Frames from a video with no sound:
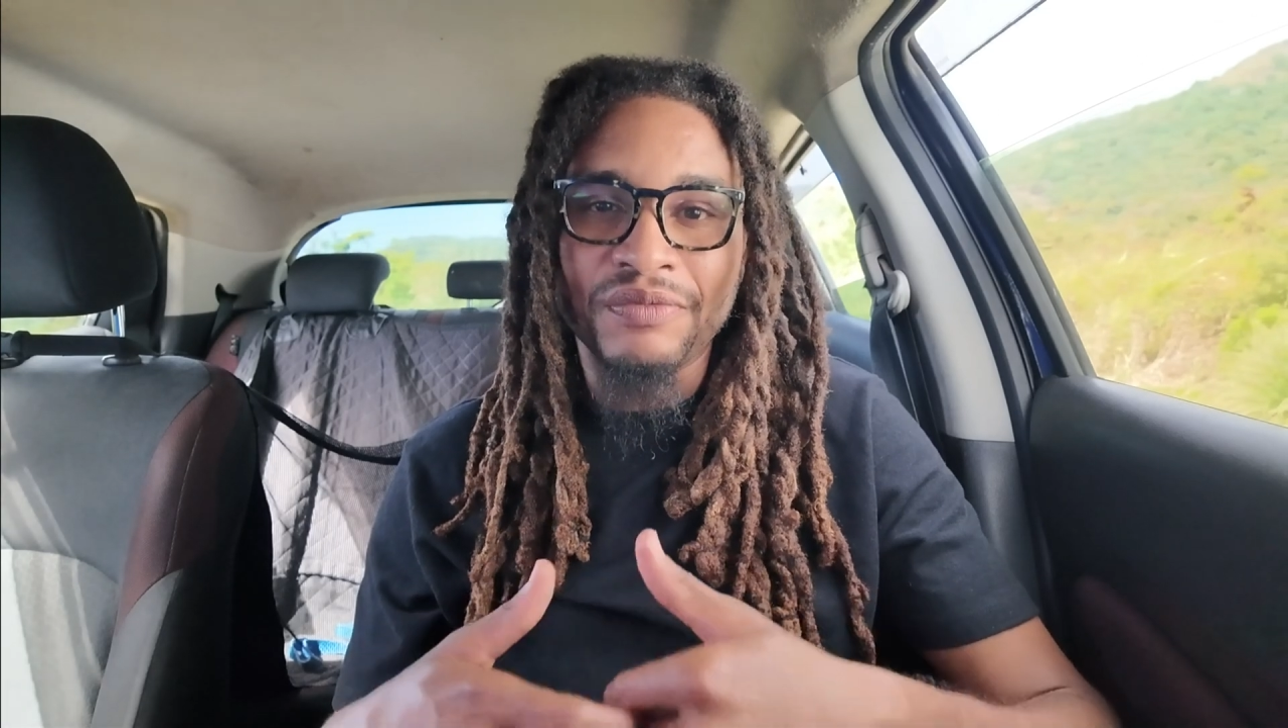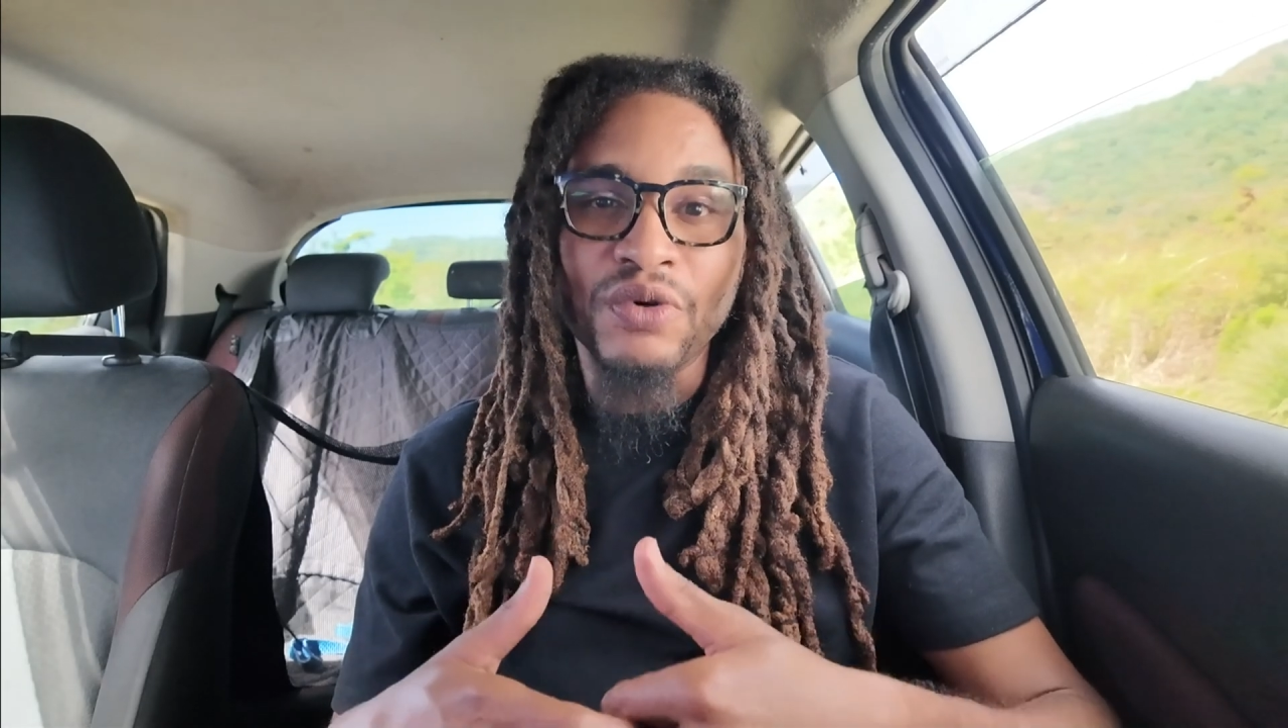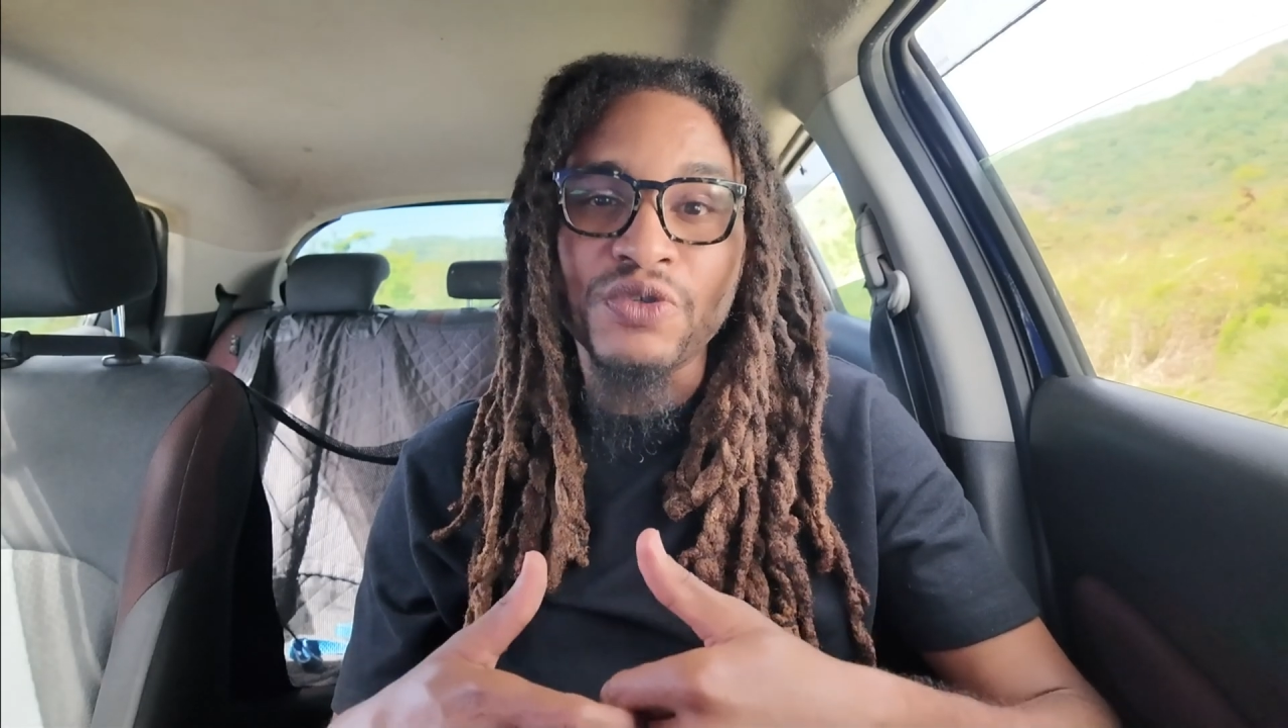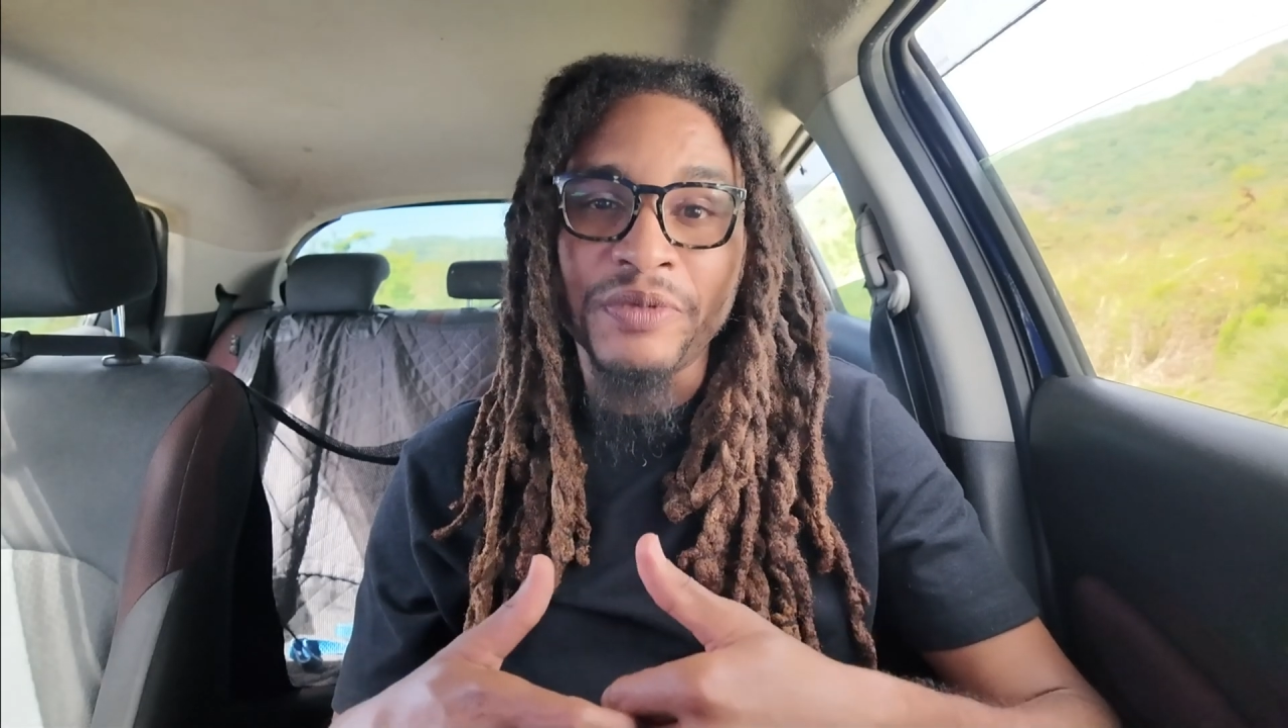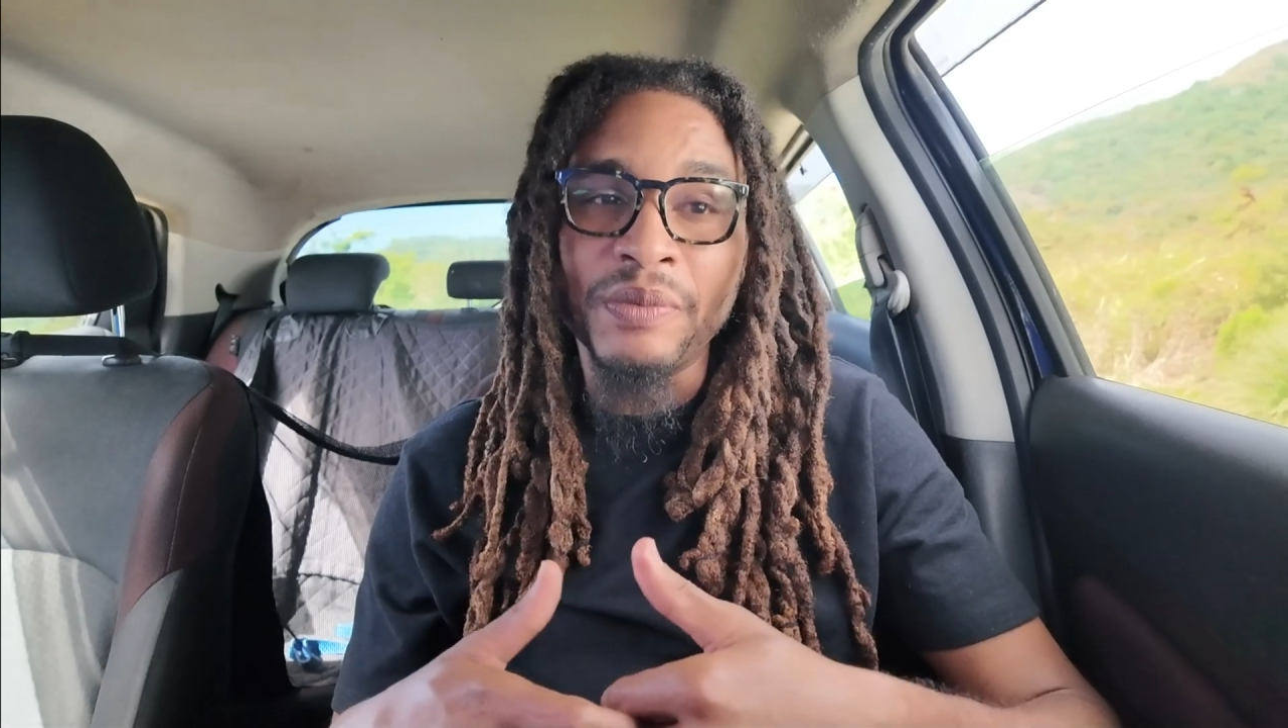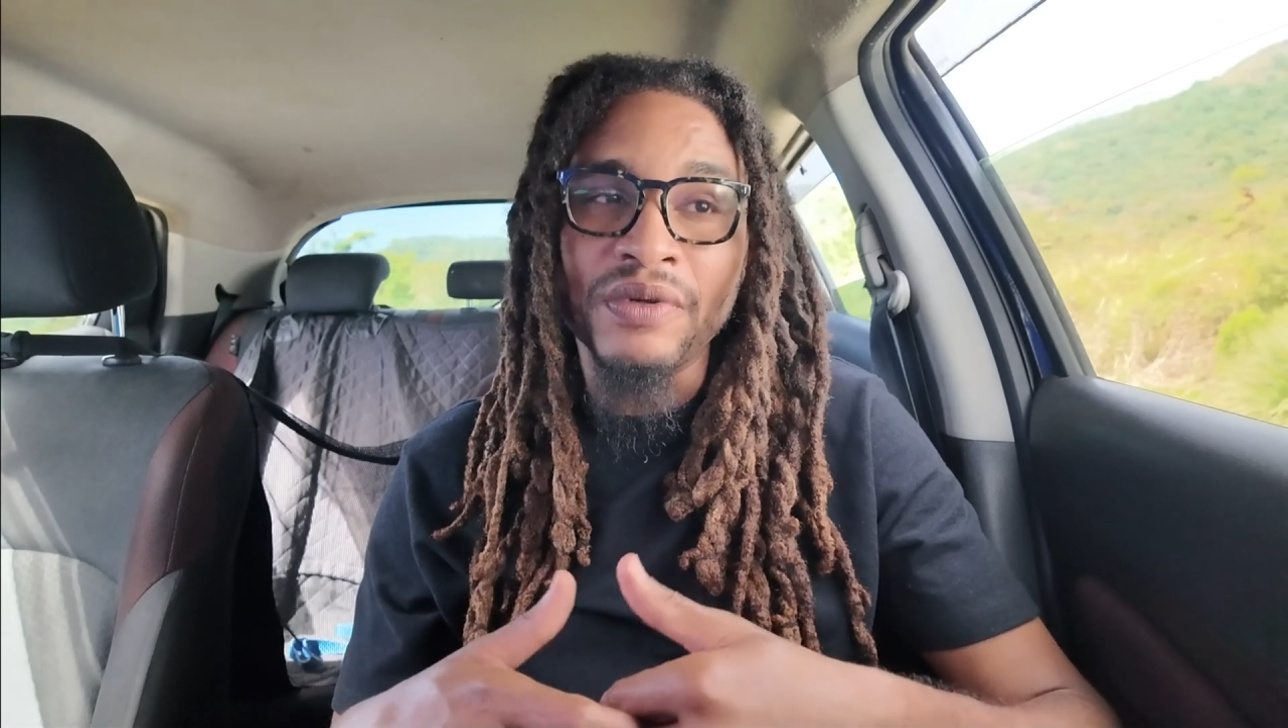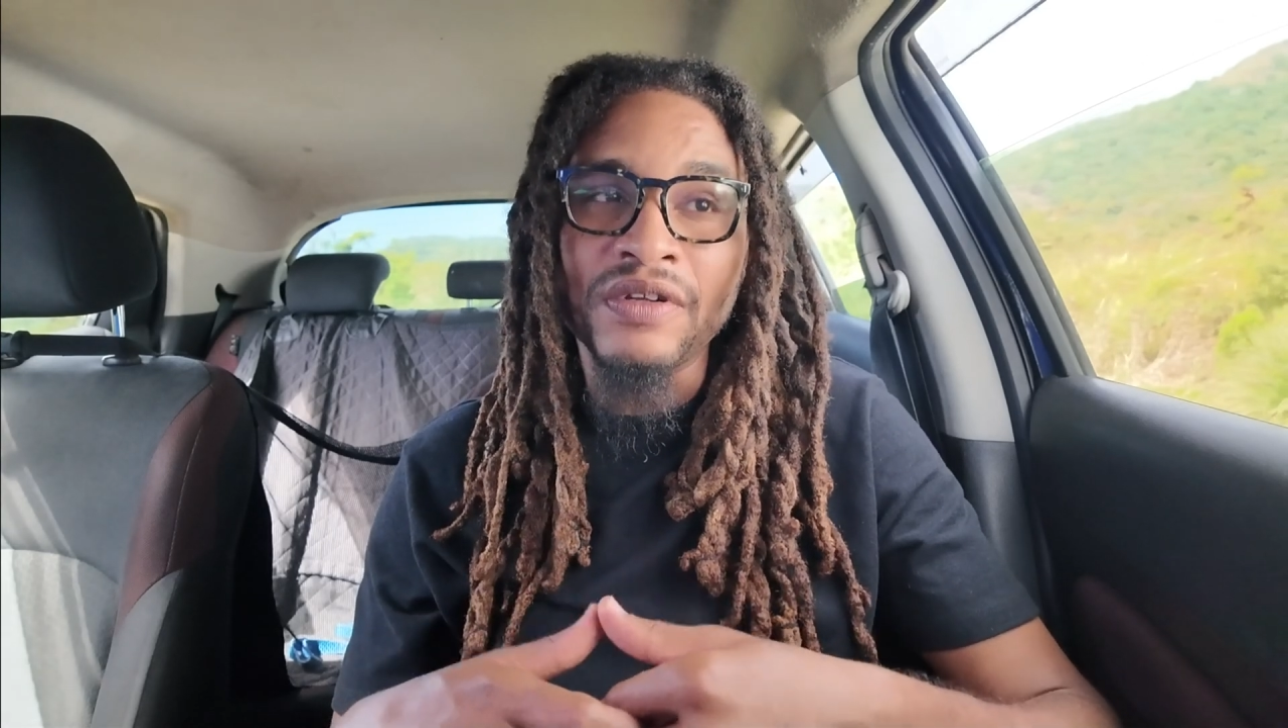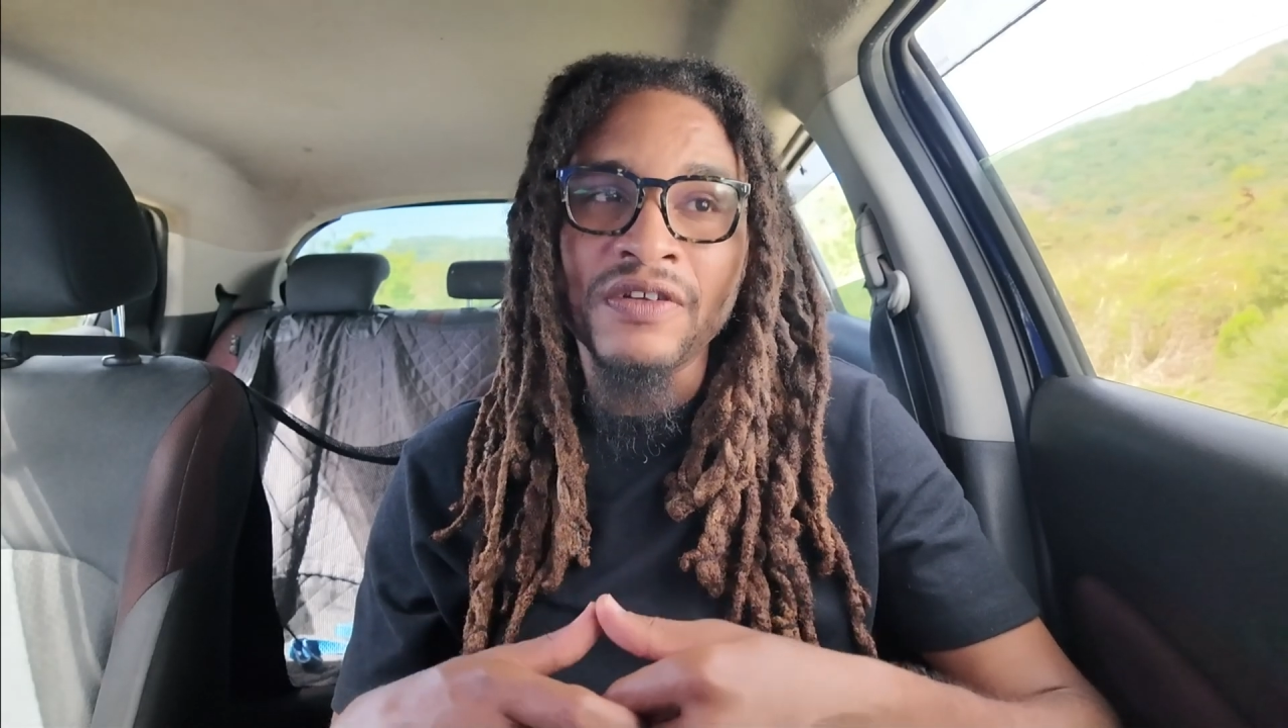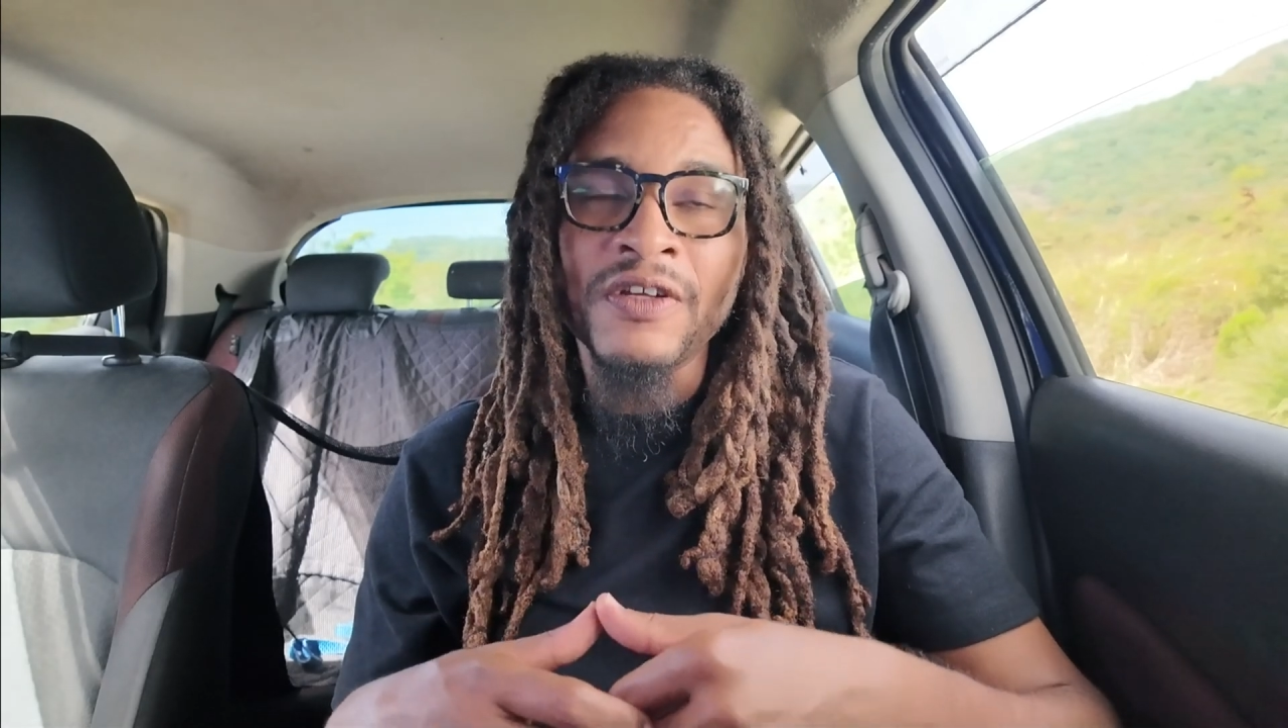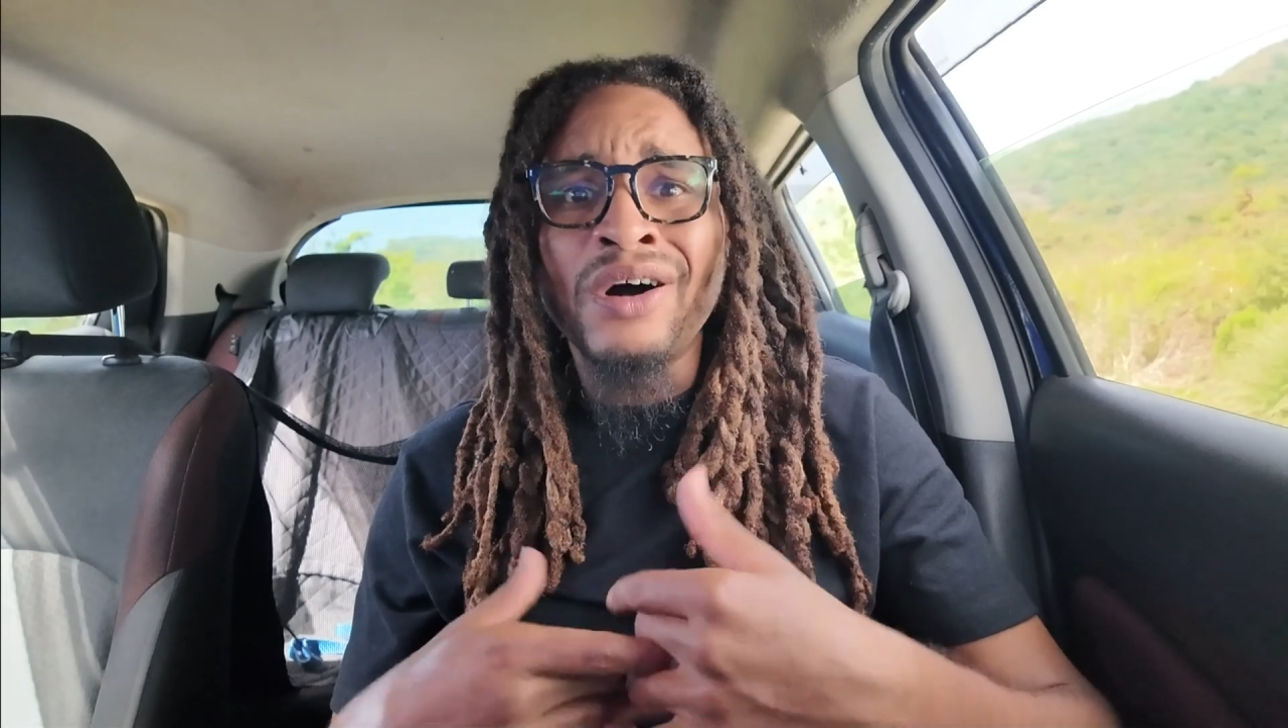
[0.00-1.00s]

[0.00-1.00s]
most people,